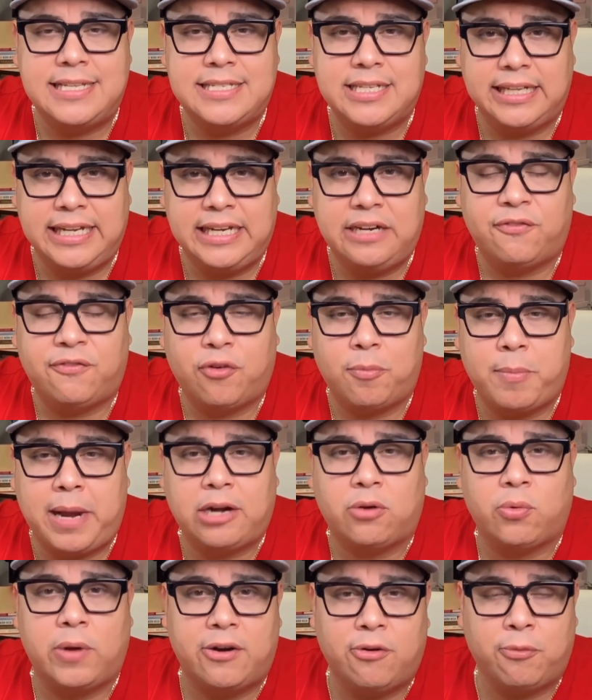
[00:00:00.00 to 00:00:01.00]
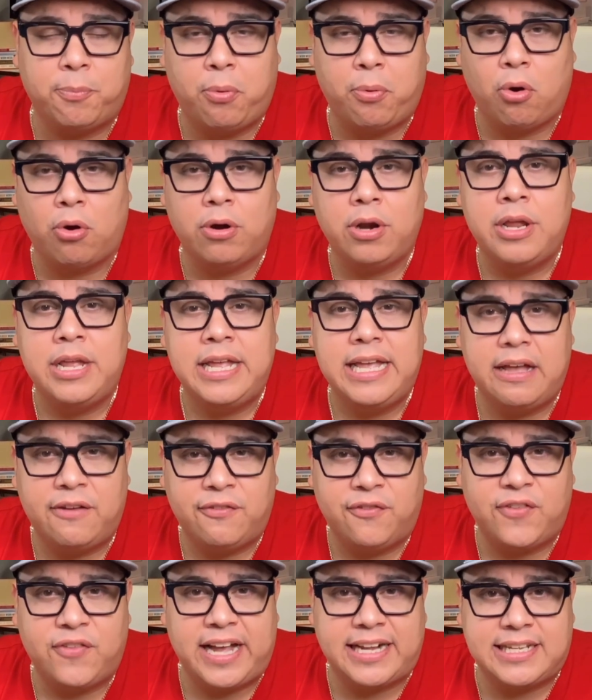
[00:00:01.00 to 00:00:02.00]
delete it from my credit report
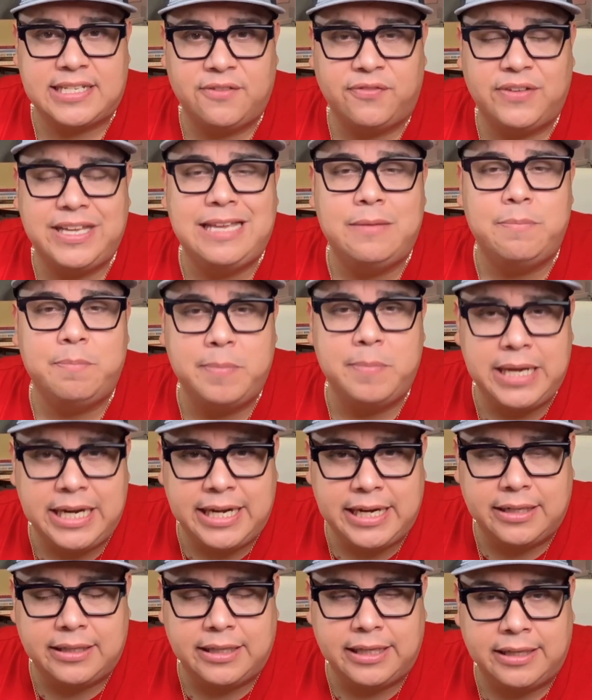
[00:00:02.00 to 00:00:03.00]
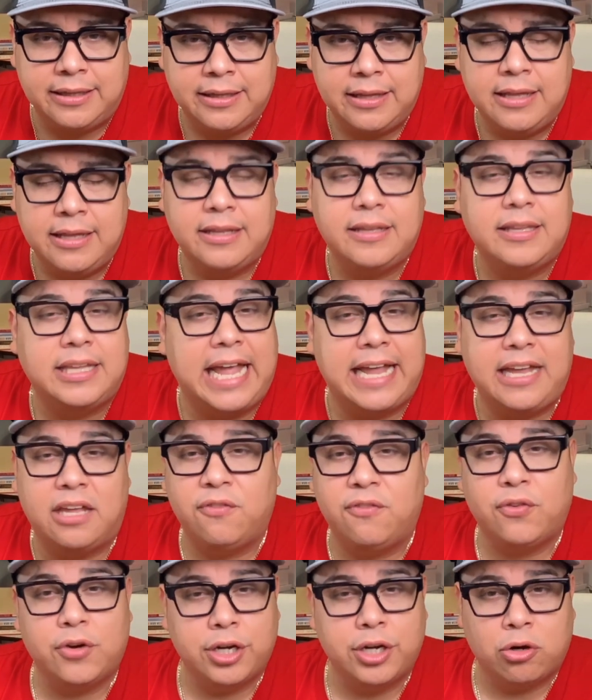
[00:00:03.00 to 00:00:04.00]
effective immediately. Thank you
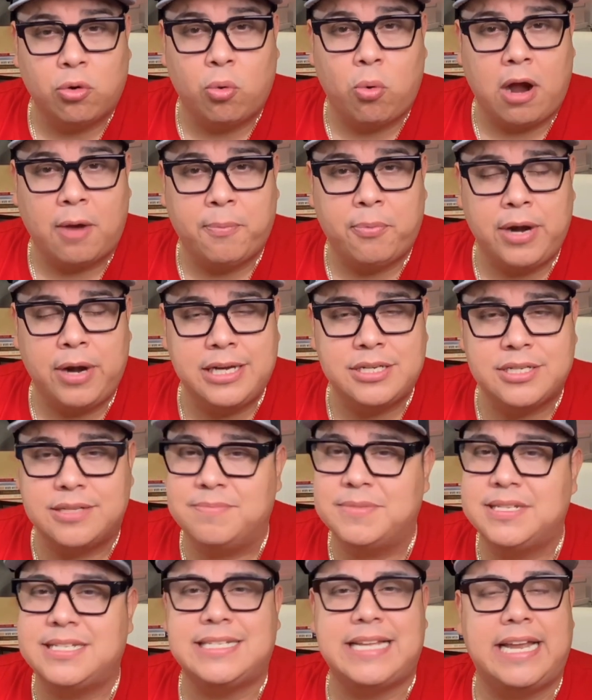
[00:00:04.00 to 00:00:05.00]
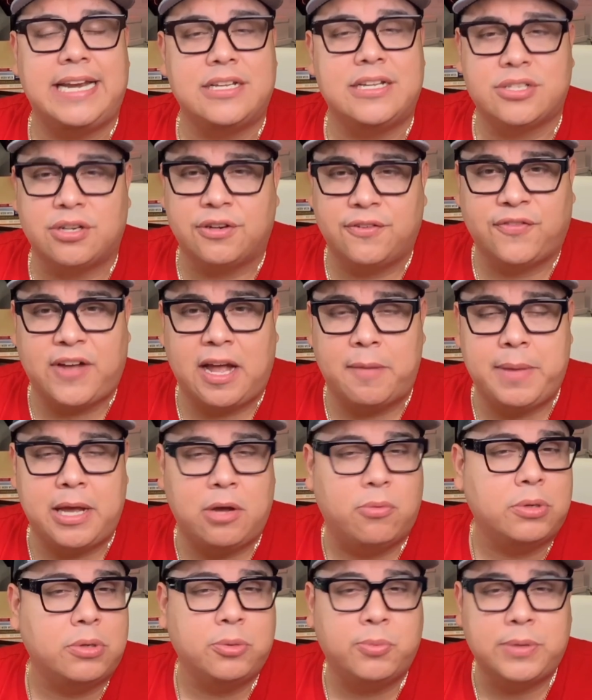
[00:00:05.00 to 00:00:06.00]
for your cooperation. Send it certified
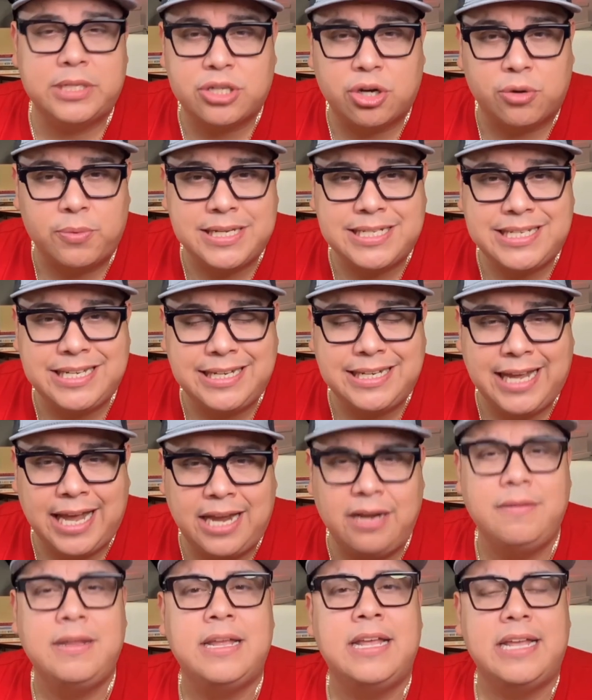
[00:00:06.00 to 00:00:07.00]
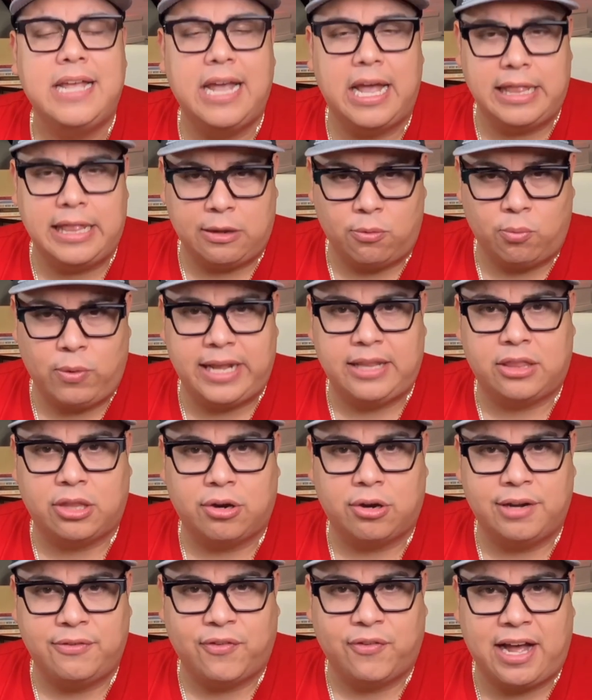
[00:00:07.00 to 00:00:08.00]
mail with return receipt again, and then wait
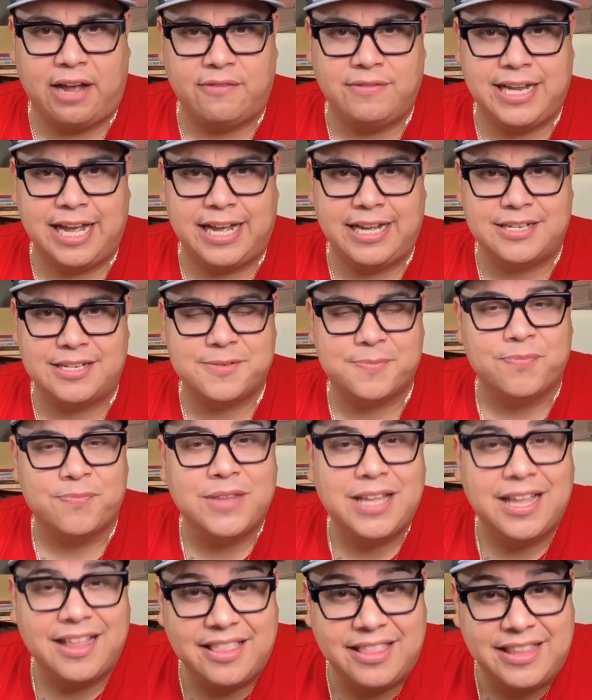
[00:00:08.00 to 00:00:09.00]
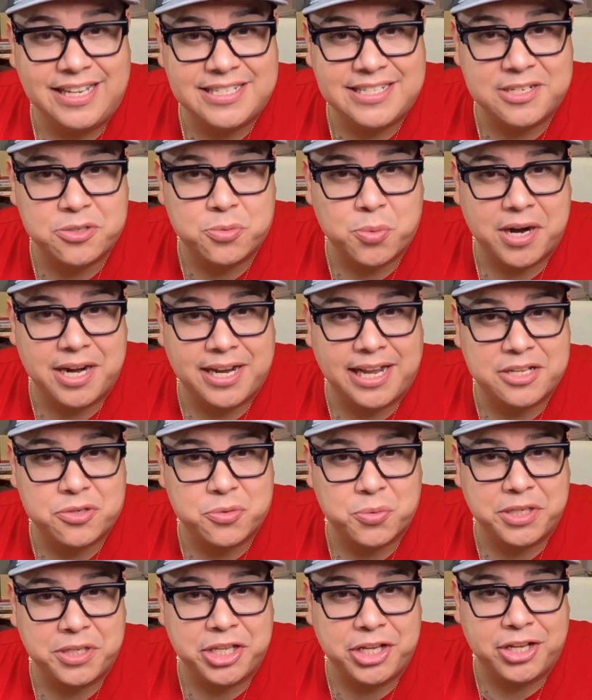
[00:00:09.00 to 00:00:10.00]
thirty-five days. This is where it gets really